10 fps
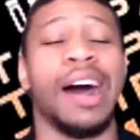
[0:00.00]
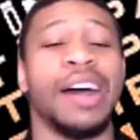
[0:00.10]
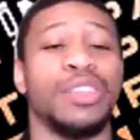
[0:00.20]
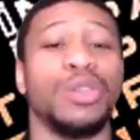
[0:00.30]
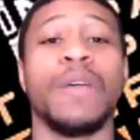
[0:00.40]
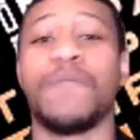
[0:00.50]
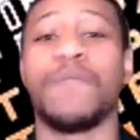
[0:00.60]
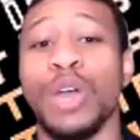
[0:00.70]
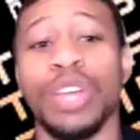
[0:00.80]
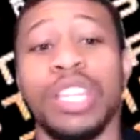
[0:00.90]
You can
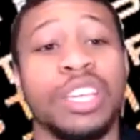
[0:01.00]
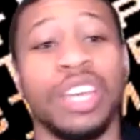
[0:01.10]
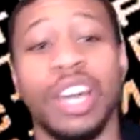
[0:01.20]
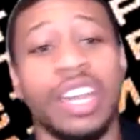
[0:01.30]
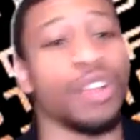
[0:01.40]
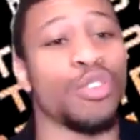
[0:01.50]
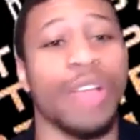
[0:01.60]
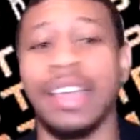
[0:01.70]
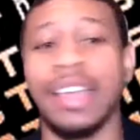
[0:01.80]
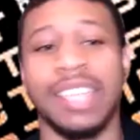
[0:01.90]
feel really good and
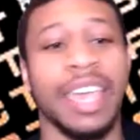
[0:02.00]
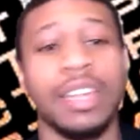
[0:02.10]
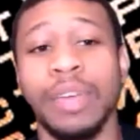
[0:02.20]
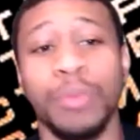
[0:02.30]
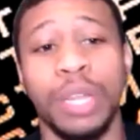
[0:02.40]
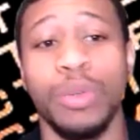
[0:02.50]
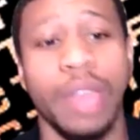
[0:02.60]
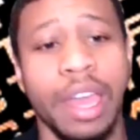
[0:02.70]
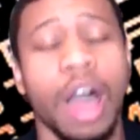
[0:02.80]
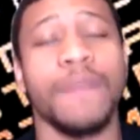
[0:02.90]
great and tingling when you
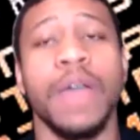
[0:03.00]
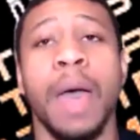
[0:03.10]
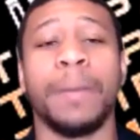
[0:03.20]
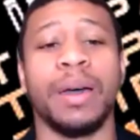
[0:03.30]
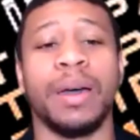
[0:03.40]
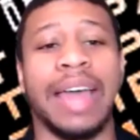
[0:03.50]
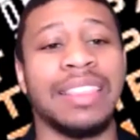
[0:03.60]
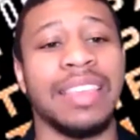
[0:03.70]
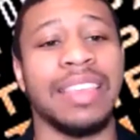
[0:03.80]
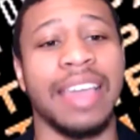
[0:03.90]
get off. But at
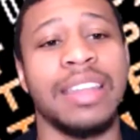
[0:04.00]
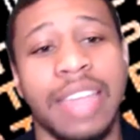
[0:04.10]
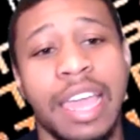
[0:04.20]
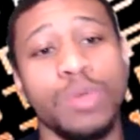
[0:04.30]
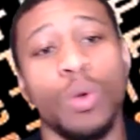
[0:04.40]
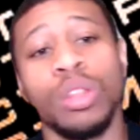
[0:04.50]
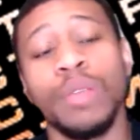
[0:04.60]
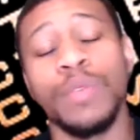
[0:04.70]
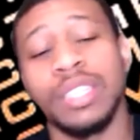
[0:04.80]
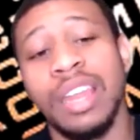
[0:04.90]
the end of the day, you only
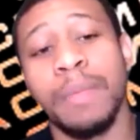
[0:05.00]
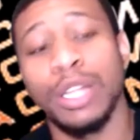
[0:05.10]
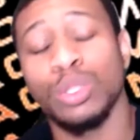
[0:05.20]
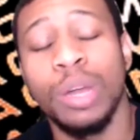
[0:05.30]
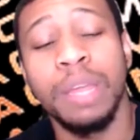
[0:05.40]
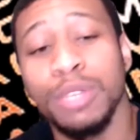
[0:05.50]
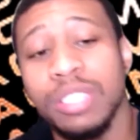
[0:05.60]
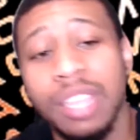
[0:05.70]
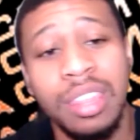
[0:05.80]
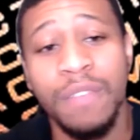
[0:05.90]
retain about
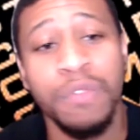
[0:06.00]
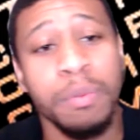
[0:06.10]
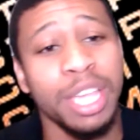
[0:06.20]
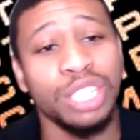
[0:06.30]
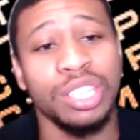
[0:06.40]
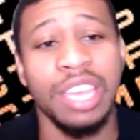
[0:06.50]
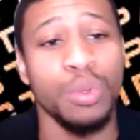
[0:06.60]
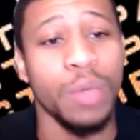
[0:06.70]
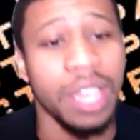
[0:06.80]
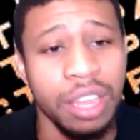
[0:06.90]
20% of the information that you
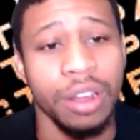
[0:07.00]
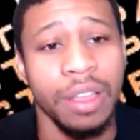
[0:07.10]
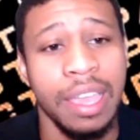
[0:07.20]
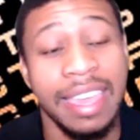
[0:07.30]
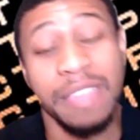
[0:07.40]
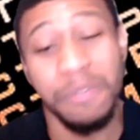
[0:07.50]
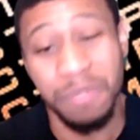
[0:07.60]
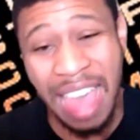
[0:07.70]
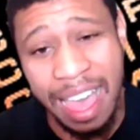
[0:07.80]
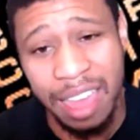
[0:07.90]
hear, if
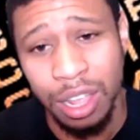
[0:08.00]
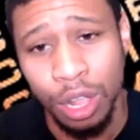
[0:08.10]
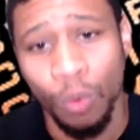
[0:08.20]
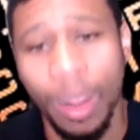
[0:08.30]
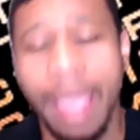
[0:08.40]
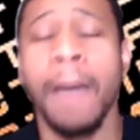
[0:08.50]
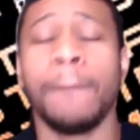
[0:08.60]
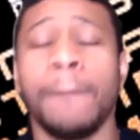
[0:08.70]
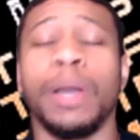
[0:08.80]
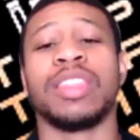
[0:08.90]
that. Right?
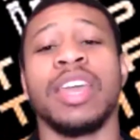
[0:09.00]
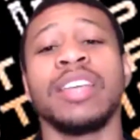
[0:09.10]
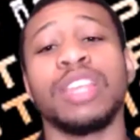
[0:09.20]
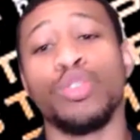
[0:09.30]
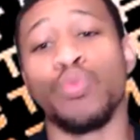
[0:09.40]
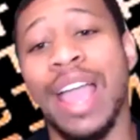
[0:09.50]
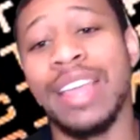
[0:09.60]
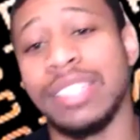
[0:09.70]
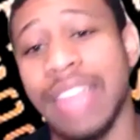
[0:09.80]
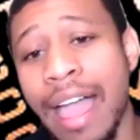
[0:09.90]
But the things that you
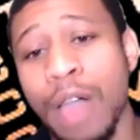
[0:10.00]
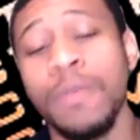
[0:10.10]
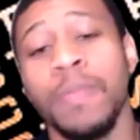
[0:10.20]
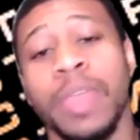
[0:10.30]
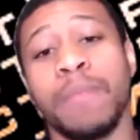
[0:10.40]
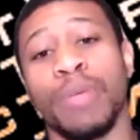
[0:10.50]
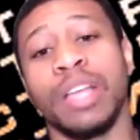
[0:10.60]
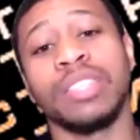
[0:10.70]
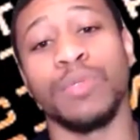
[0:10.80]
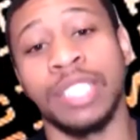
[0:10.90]
write down, it
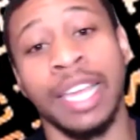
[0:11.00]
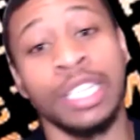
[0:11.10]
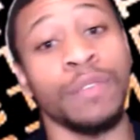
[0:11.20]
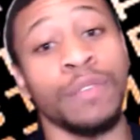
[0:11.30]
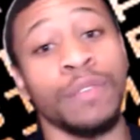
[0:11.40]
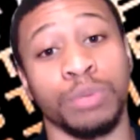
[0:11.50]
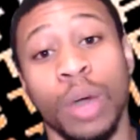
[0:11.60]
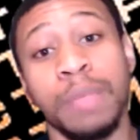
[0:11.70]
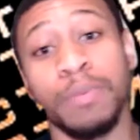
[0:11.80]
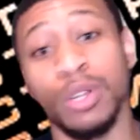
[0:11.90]
brings the retention from
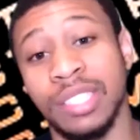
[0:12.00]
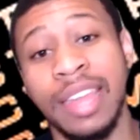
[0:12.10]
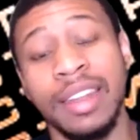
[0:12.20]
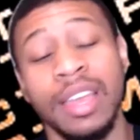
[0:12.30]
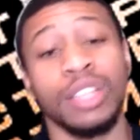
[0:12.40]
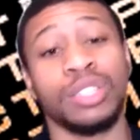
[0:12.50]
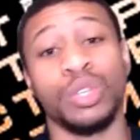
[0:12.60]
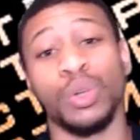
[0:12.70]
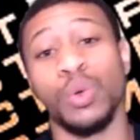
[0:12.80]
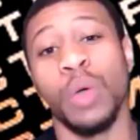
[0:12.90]
20%
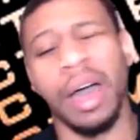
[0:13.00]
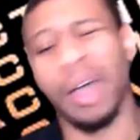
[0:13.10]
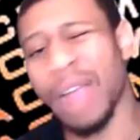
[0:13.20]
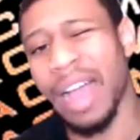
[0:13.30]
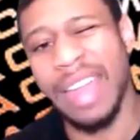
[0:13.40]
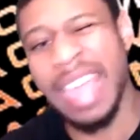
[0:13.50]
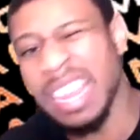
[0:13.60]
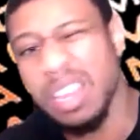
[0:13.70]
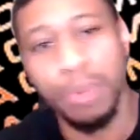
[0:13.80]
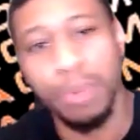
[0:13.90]
to around
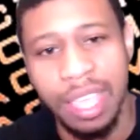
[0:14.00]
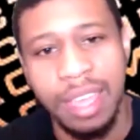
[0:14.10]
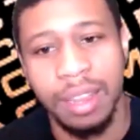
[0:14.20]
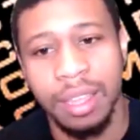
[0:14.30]
80%,